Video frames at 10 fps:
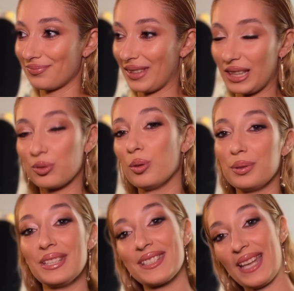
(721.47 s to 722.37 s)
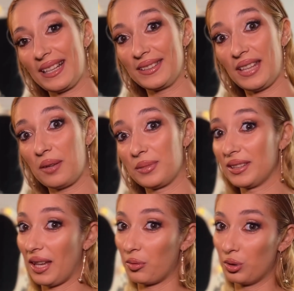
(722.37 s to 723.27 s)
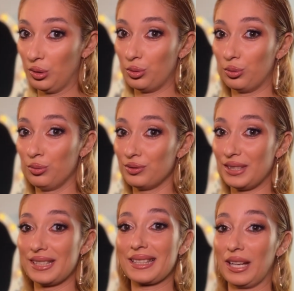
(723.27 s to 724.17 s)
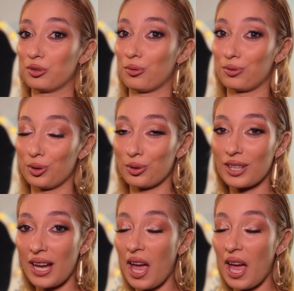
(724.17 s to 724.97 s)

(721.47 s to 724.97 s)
it will be the second time that I will do this kind of look,